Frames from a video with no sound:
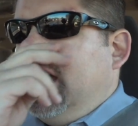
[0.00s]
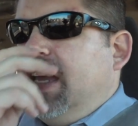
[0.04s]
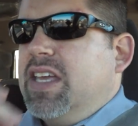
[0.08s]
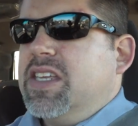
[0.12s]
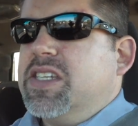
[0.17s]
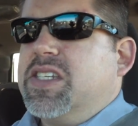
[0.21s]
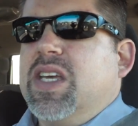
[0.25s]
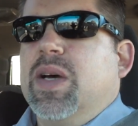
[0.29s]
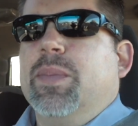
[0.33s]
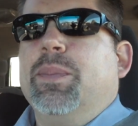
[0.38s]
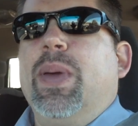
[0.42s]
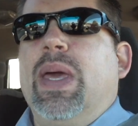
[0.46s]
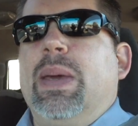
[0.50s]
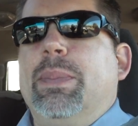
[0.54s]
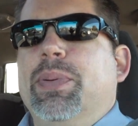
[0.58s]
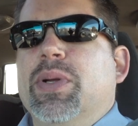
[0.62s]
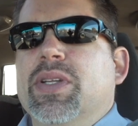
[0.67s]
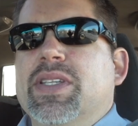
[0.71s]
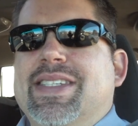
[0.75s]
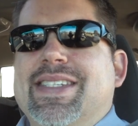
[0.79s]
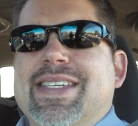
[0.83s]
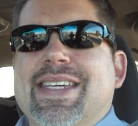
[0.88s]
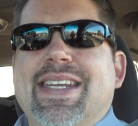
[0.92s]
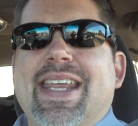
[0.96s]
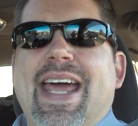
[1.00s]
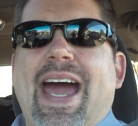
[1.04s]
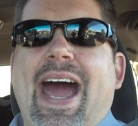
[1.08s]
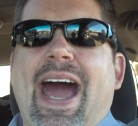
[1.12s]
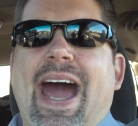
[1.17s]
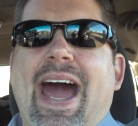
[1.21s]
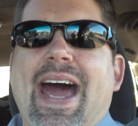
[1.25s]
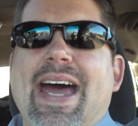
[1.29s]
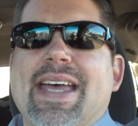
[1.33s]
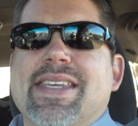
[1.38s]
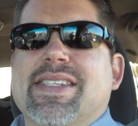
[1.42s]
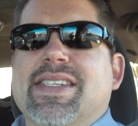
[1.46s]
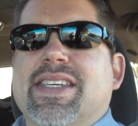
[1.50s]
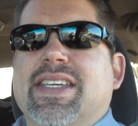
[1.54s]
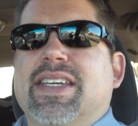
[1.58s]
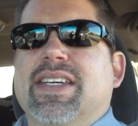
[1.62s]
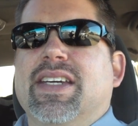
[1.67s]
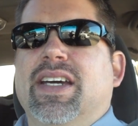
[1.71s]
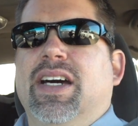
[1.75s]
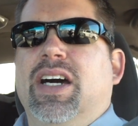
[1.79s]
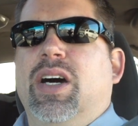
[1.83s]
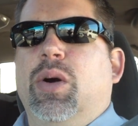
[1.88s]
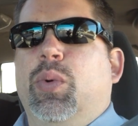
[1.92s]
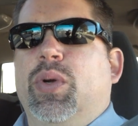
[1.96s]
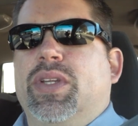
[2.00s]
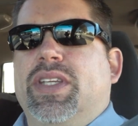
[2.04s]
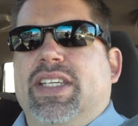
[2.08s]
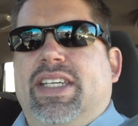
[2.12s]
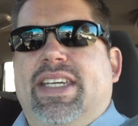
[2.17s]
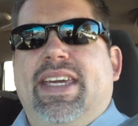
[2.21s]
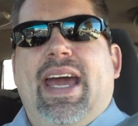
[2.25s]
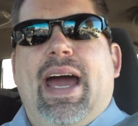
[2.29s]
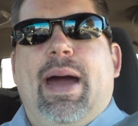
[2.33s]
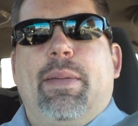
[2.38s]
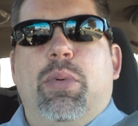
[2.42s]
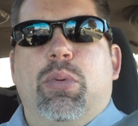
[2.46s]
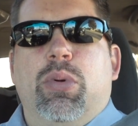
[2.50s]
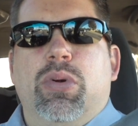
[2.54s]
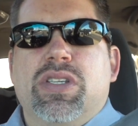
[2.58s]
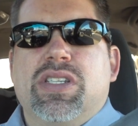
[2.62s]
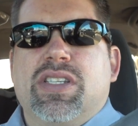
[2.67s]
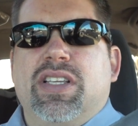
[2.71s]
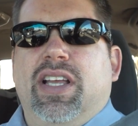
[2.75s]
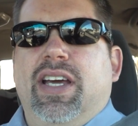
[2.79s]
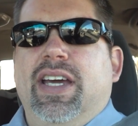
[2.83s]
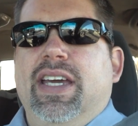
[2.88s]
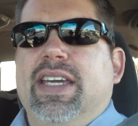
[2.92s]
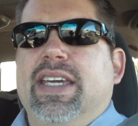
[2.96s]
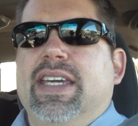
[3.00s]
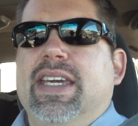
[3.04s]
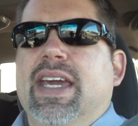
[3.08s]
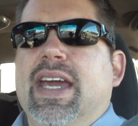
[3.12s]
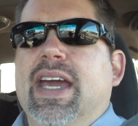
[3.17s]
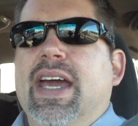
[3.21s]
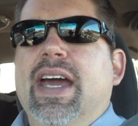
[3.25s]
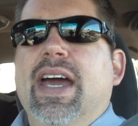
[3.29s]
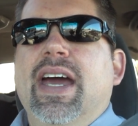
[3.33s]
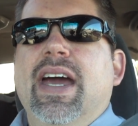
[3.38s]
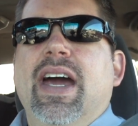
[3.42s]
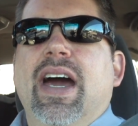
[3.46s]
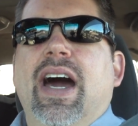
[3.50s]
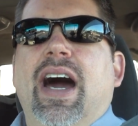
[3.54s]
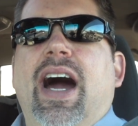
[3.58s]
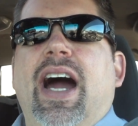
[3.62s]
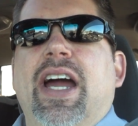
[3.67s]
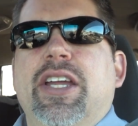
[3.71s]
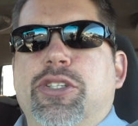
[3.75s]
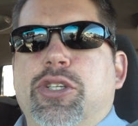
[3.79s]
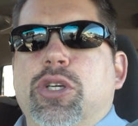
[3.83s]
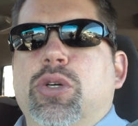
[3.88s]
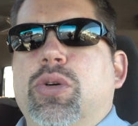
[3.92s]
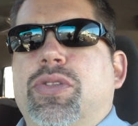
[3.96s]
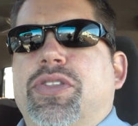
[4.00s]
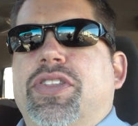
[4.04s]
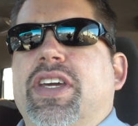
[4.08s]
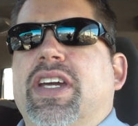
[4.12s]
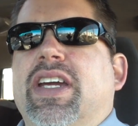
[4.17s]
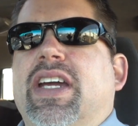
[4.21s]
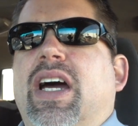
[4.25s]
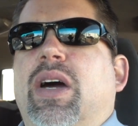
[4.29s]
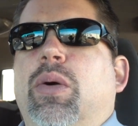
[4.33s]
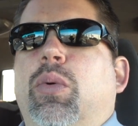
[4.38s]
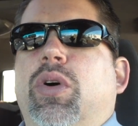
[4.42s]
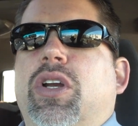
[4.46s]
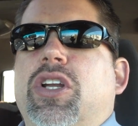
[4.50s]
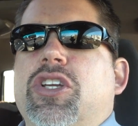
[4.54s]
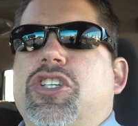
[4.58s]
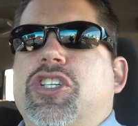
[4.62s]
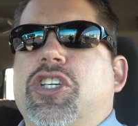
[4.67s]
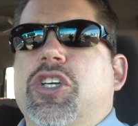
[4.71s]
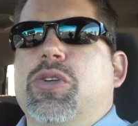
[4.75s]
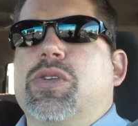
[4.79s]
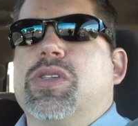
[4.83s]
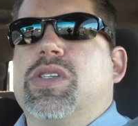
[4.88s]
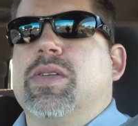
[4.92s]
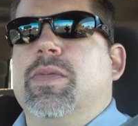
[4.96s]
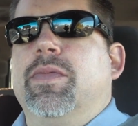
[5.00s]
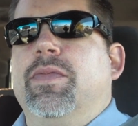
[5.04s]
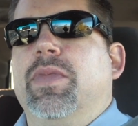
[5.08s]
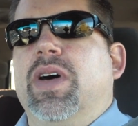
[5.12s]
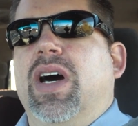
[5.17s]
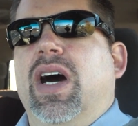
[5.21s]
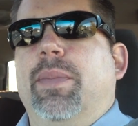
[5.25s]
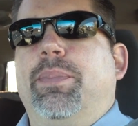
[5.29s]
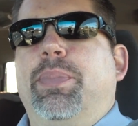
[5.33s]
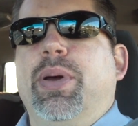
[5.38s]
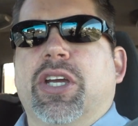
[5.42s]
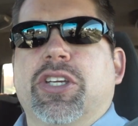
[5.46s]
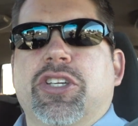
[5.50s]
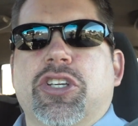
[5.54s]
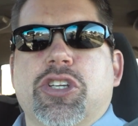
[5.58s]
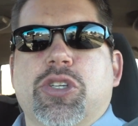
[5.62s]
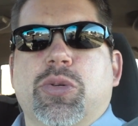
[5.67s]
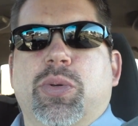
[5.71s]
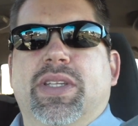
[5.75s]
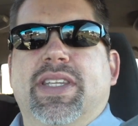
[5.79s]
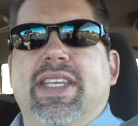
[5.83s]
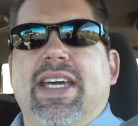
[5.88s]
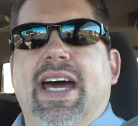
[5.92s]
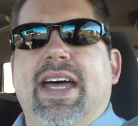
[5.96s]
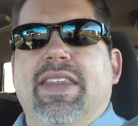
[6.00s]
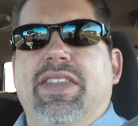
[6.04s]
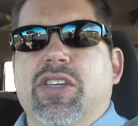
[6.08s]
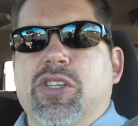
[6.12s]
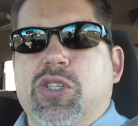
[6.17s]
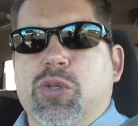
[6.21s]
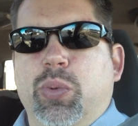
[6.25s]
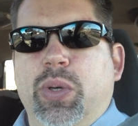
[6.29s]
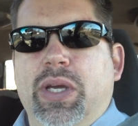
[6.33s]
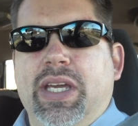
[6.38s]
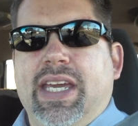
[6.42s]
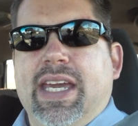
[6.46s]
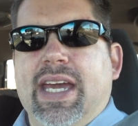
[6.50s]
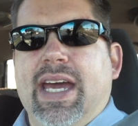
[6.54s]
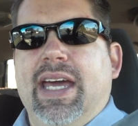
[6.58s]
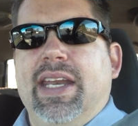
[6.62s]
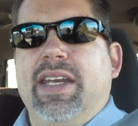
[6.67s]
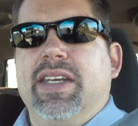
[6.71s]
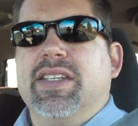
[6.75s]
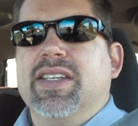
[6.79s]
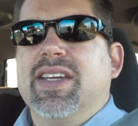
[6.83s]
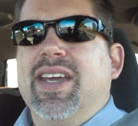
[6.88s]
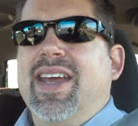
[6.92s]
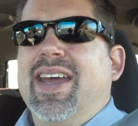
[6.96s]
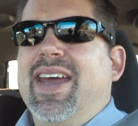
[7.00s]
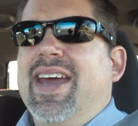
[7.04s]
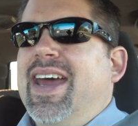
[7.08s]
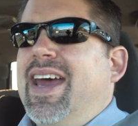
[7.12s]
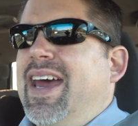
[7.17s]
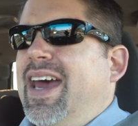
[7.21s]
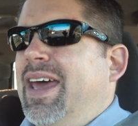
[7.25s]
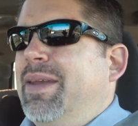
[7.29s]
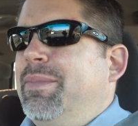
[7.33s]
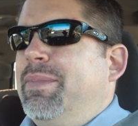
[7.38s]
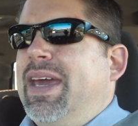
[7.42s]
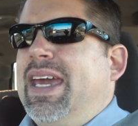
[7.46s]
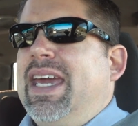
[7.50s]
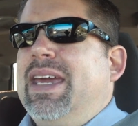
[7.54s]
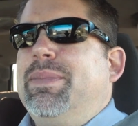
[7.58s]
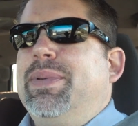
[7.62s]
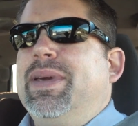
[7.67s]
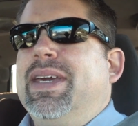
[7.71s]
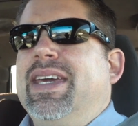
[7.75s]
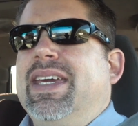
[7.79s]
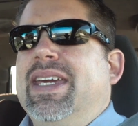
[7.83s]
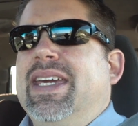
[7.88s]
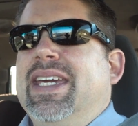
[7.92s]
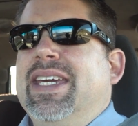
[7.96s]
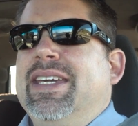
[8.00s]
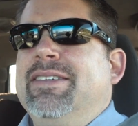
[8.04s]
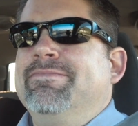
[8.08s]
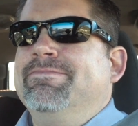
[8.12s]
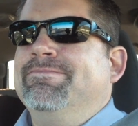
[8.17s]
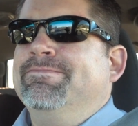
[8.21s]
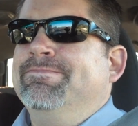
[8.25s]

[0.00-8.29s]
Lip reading: Some people did ask what the camera was like. I do think I want to shoot some pictures with that this weekend, and maybe